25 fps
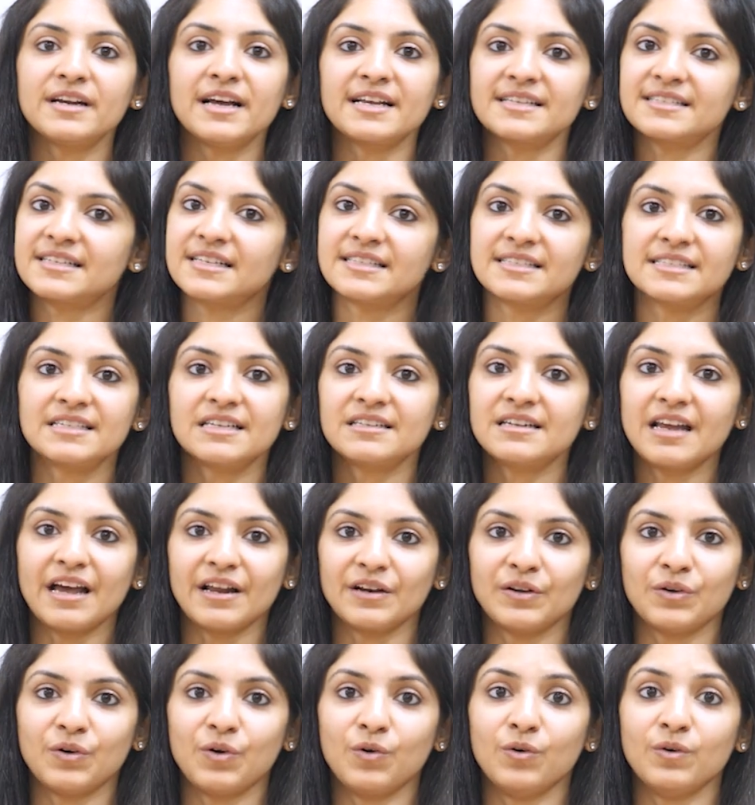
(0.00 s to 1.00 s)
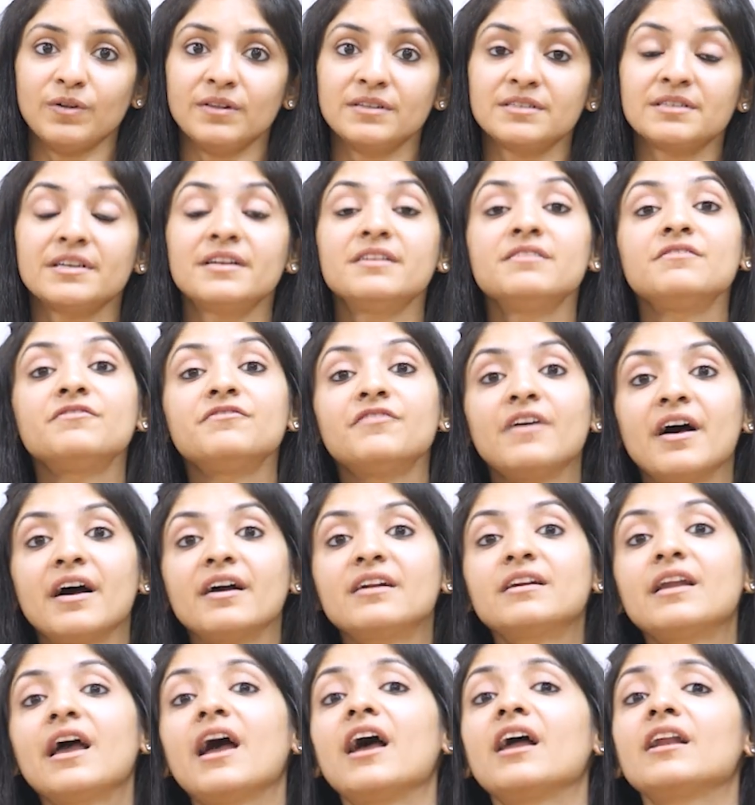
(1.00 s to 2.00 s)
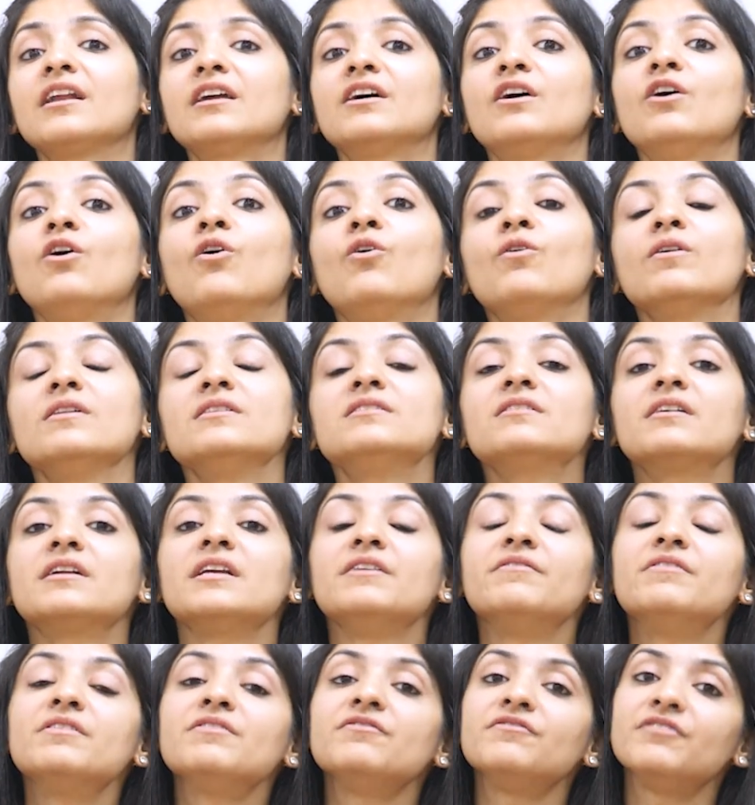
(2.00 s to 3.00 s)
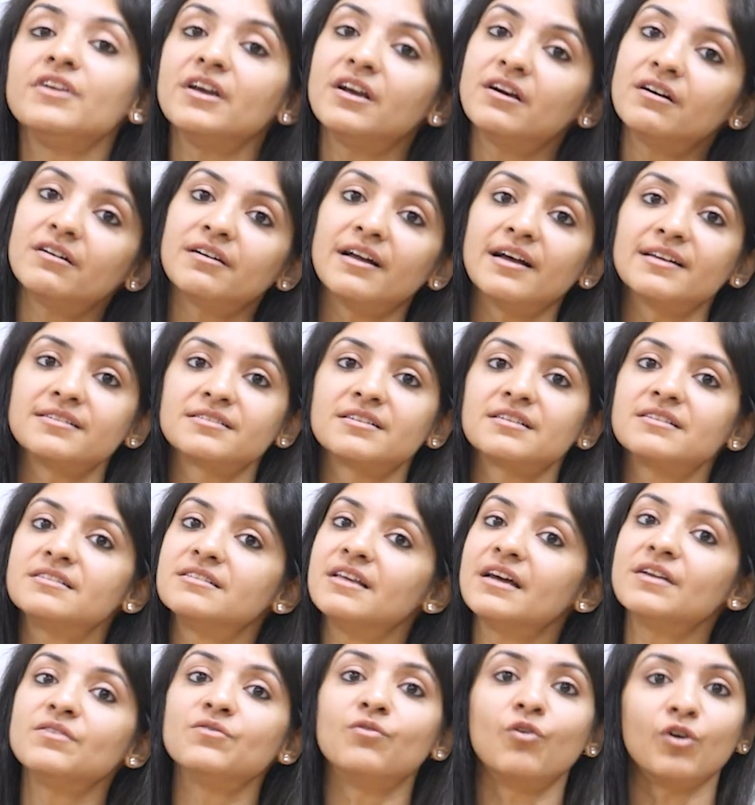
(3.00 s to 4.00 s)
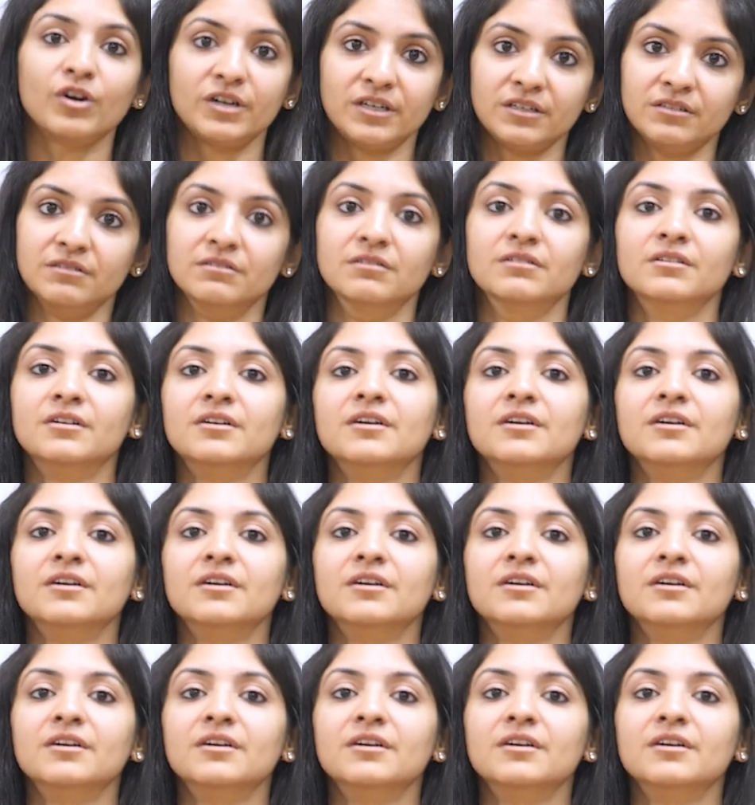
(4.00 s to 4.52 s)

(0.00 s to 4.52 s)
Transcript: acids than alcohols. In fact, alcohols are even weaker acids than water